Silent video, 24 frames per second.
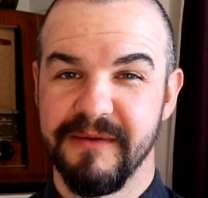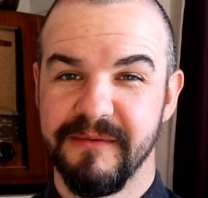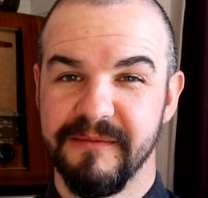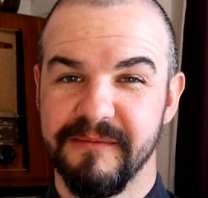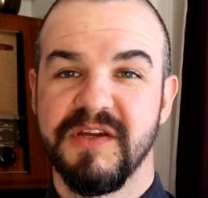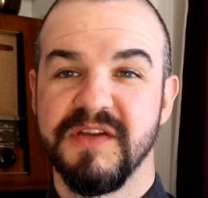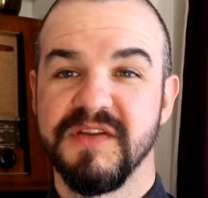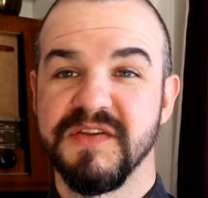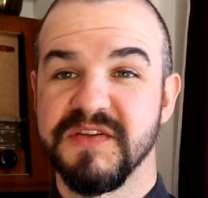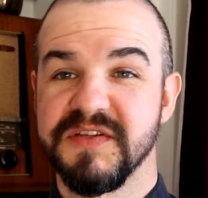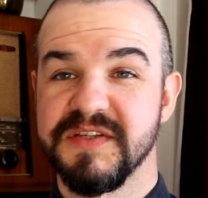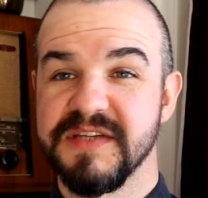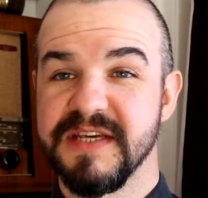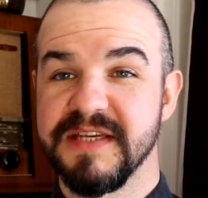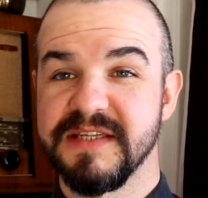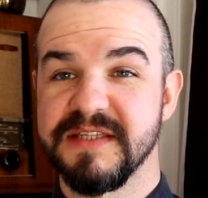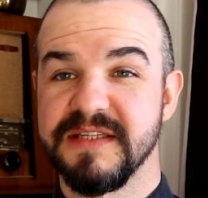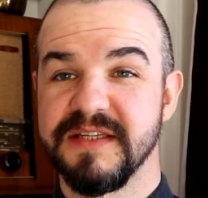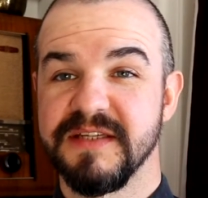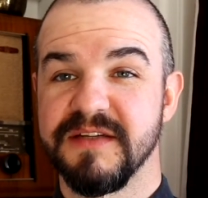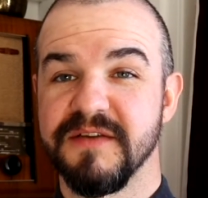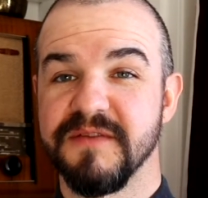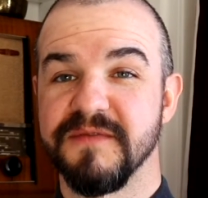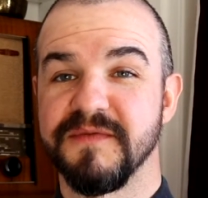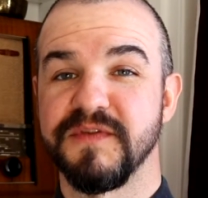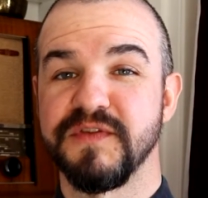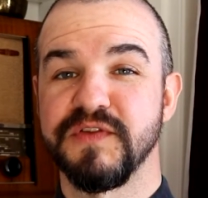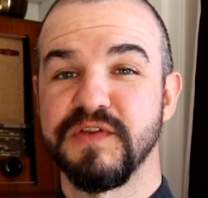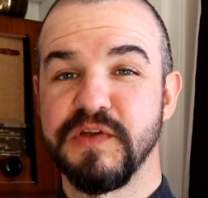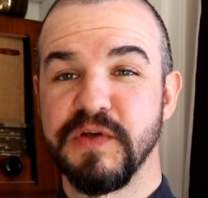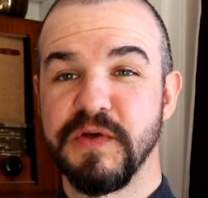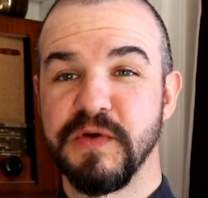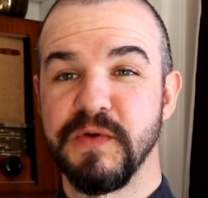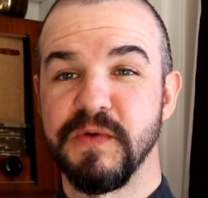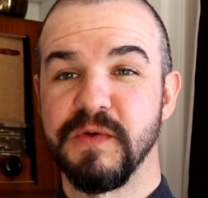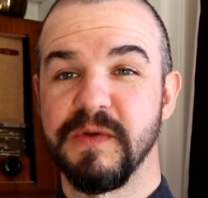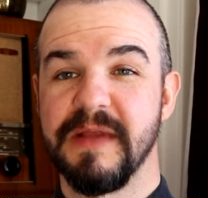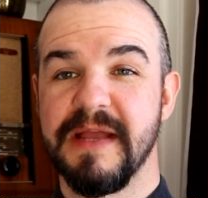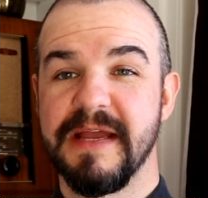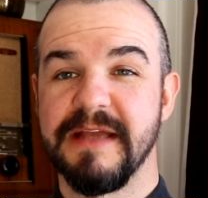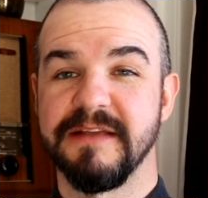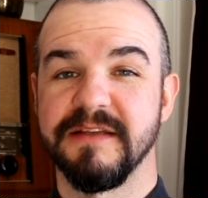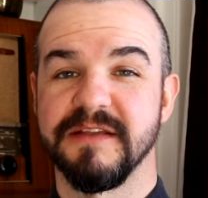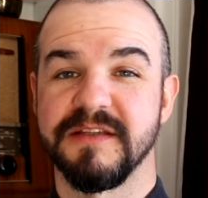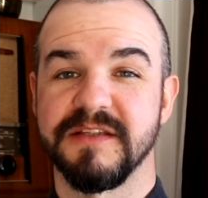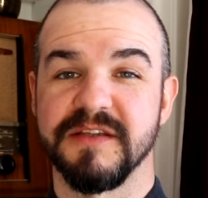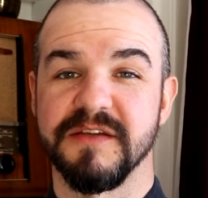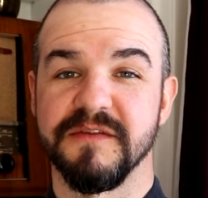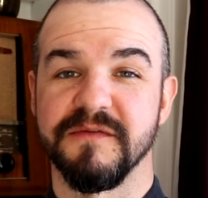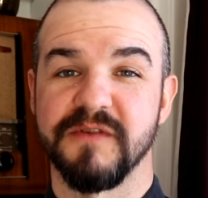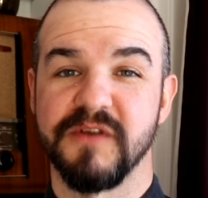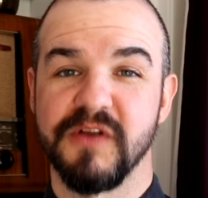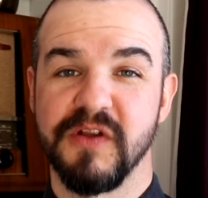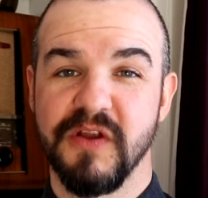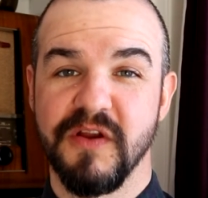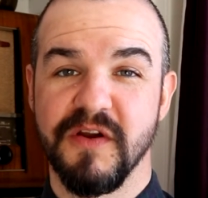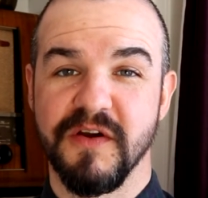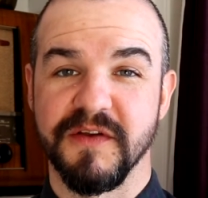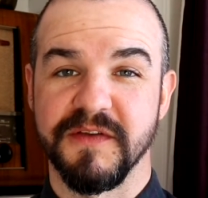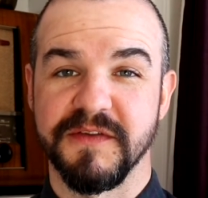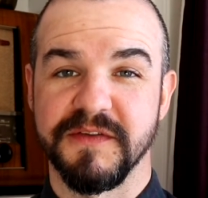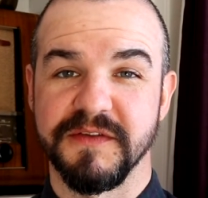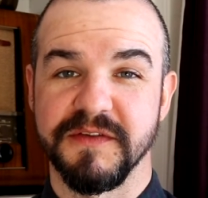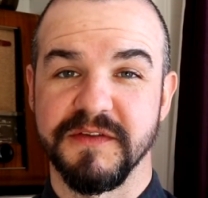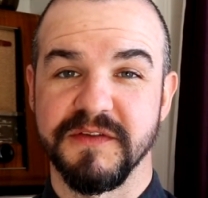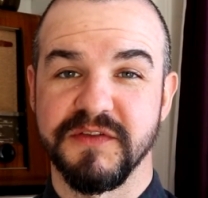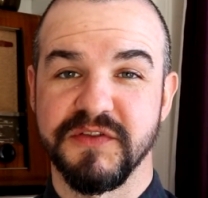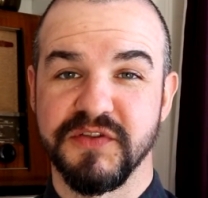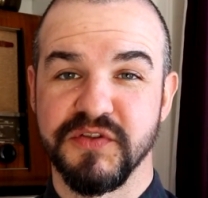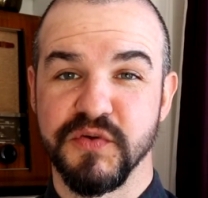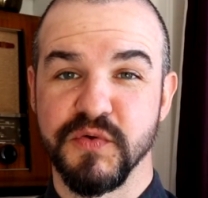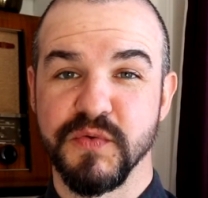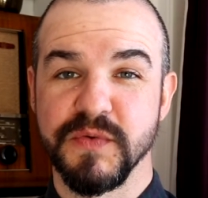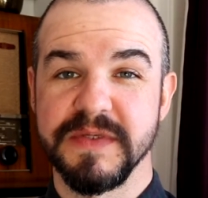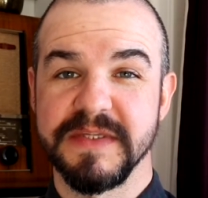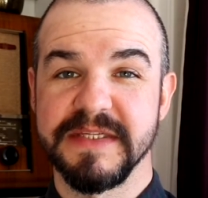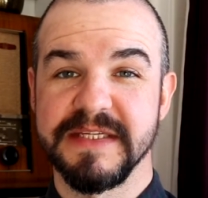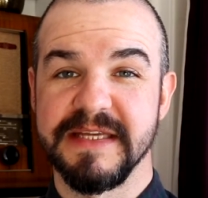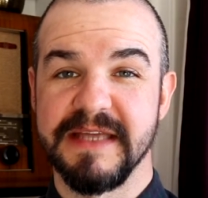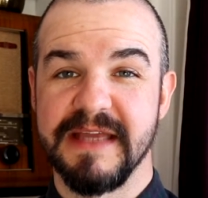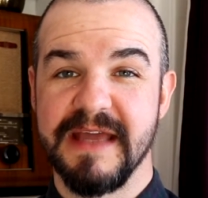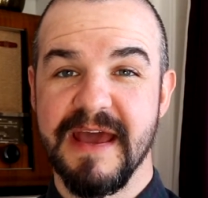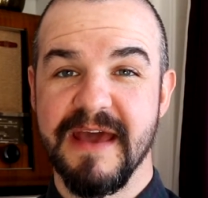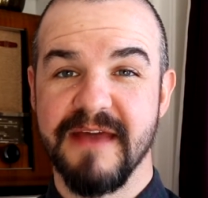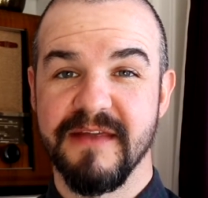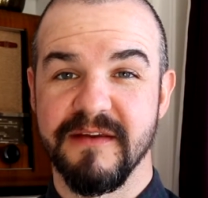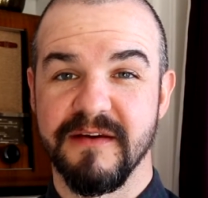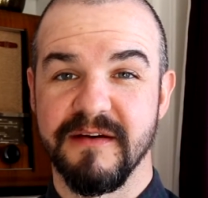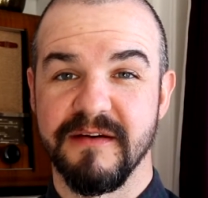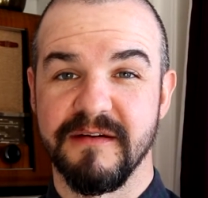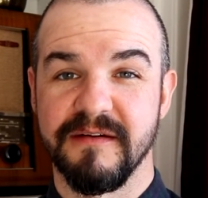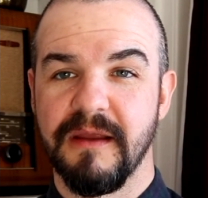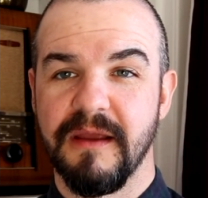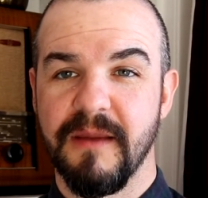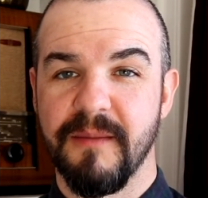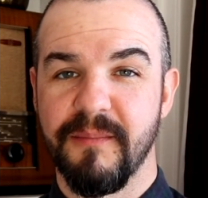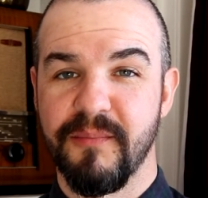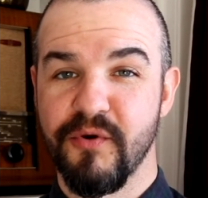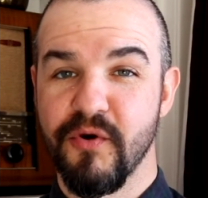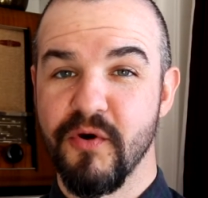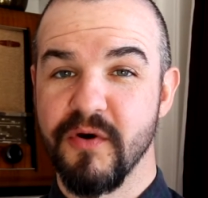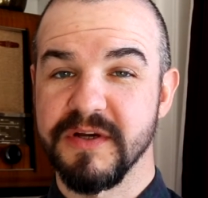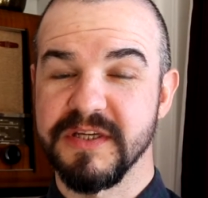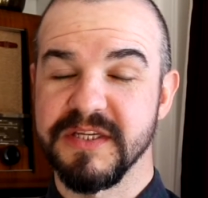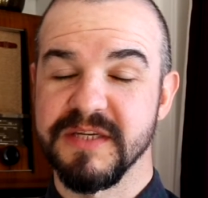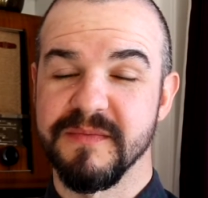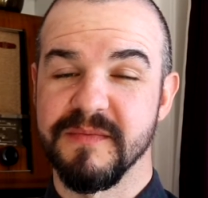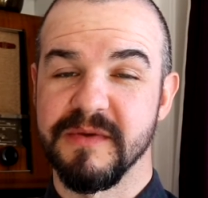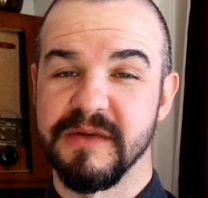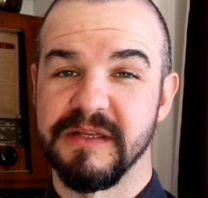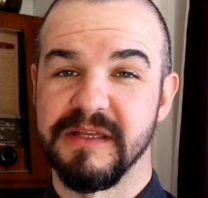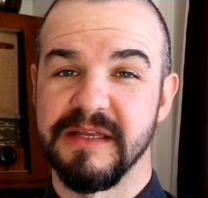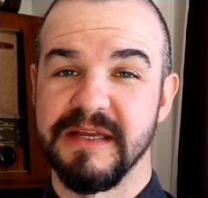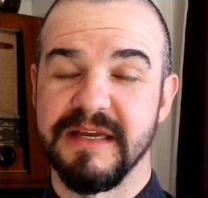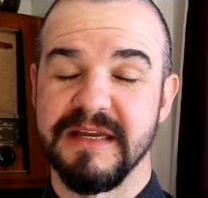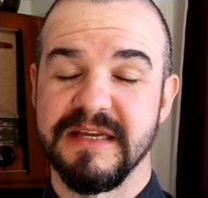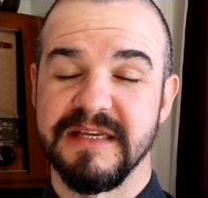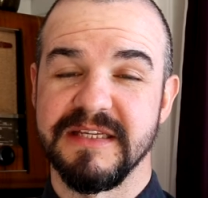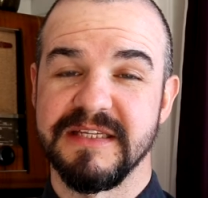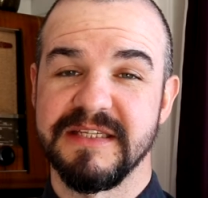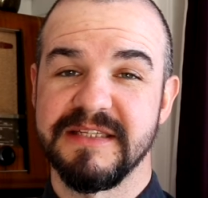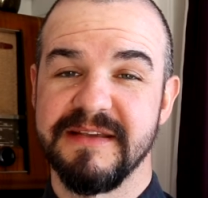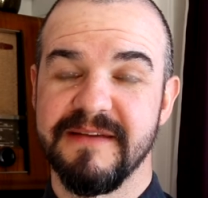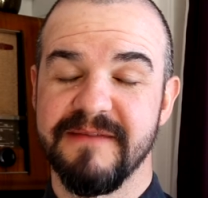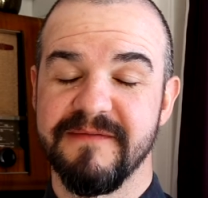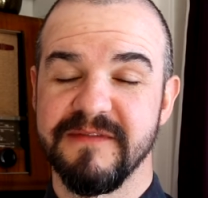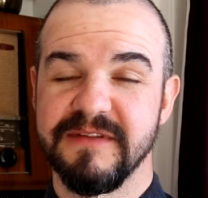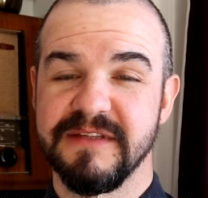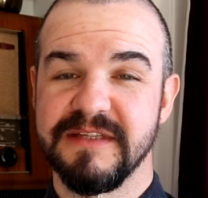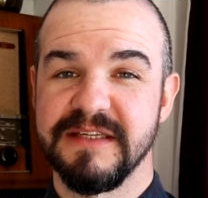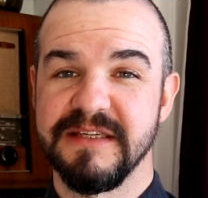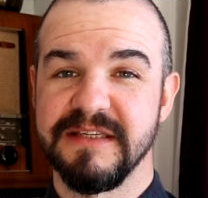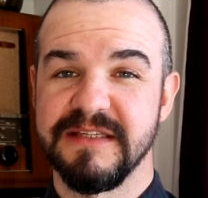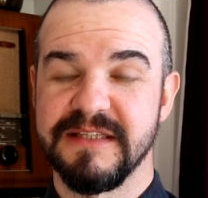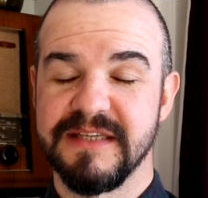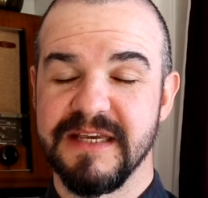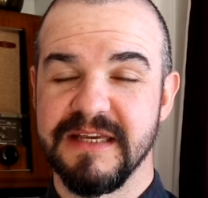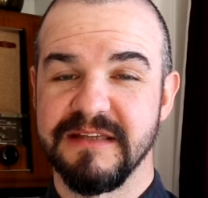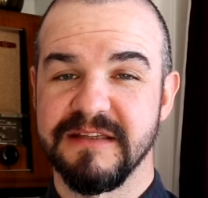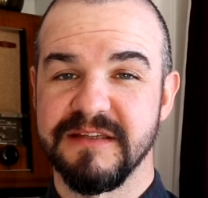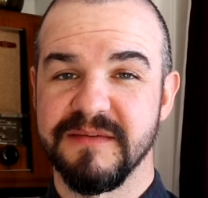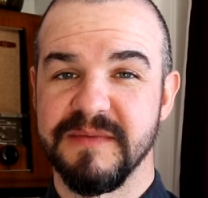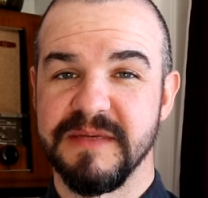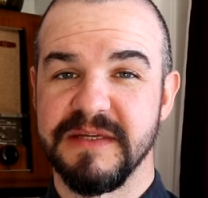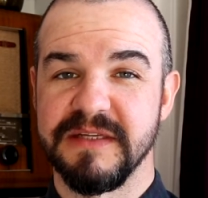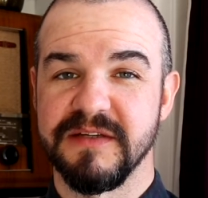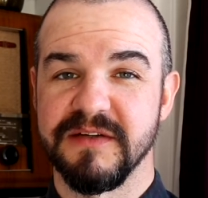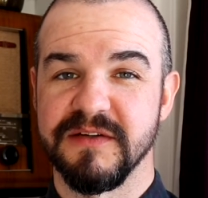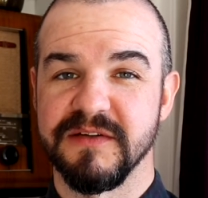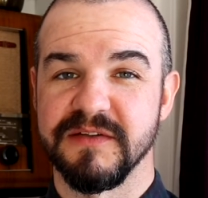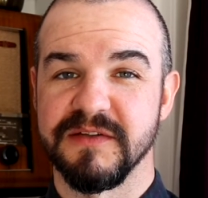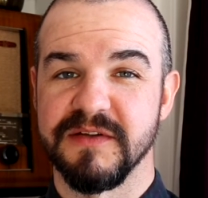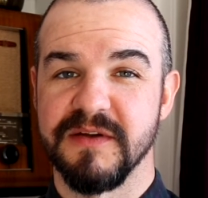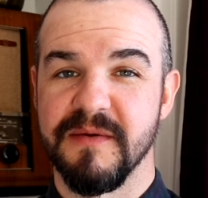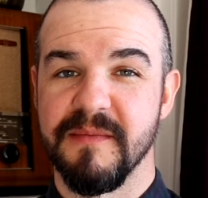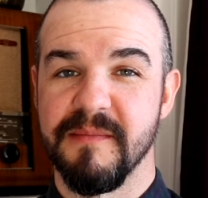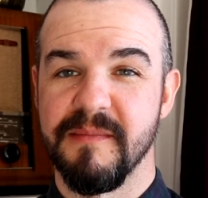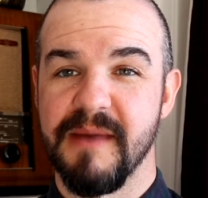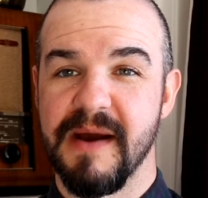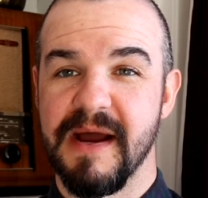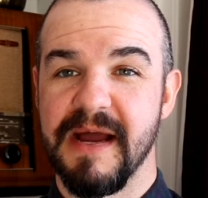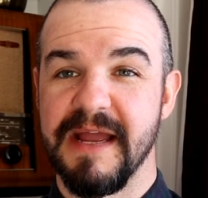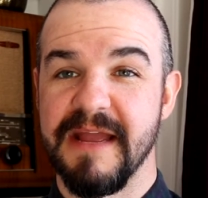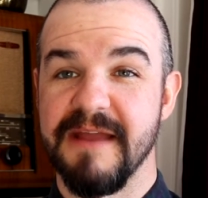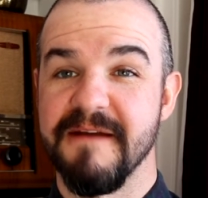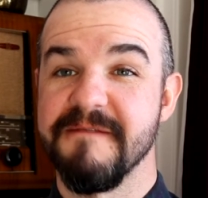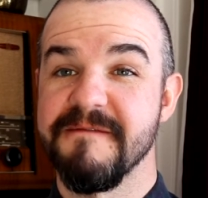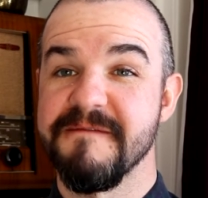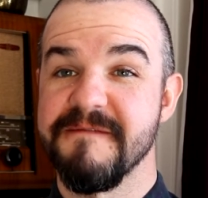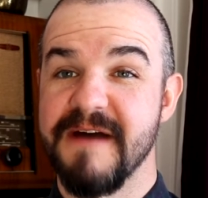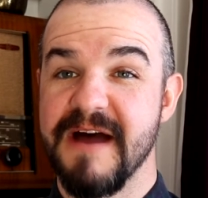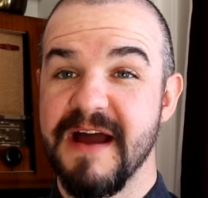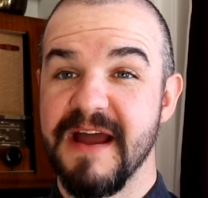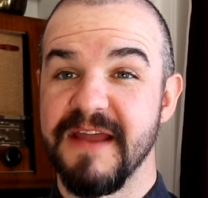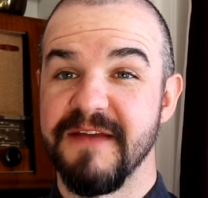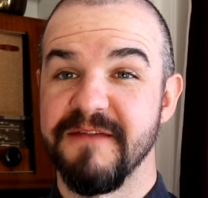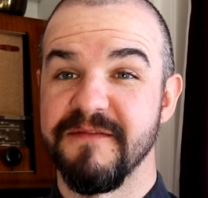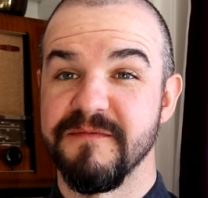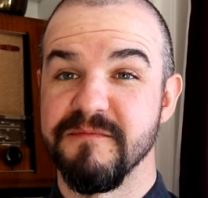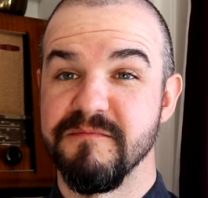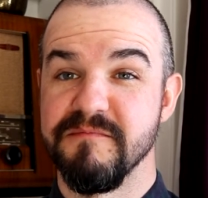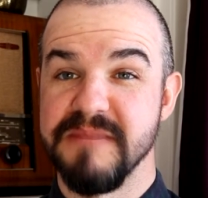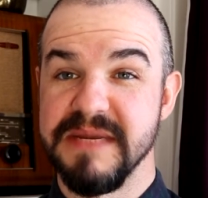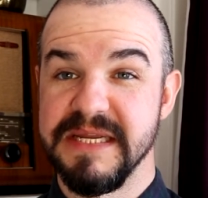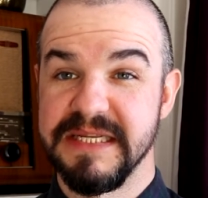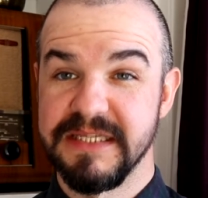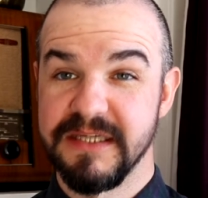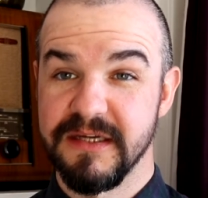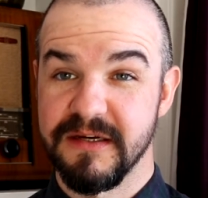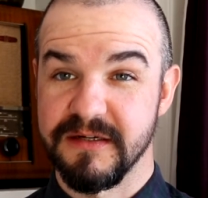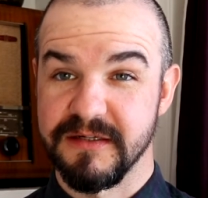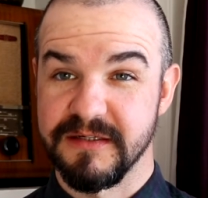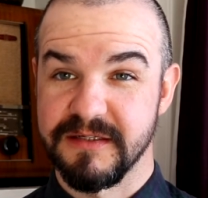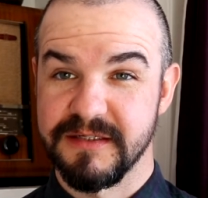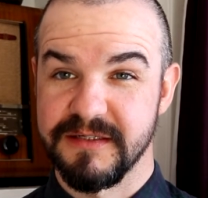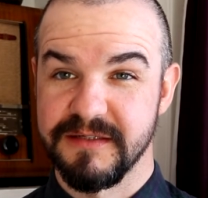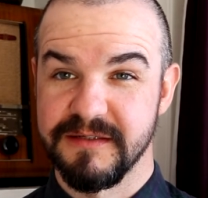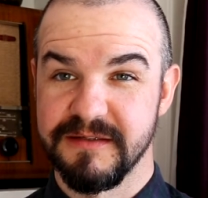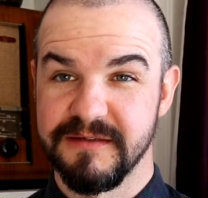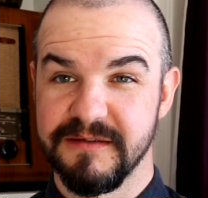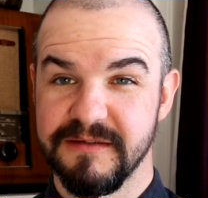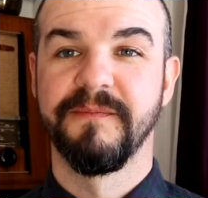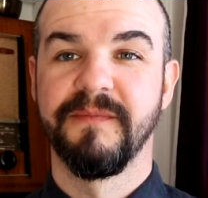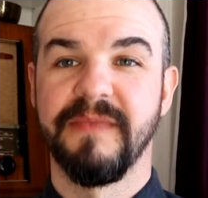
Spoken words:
consisted of 2 lengths of cloth sewn together, approximately 70 centimetres by 5 metres.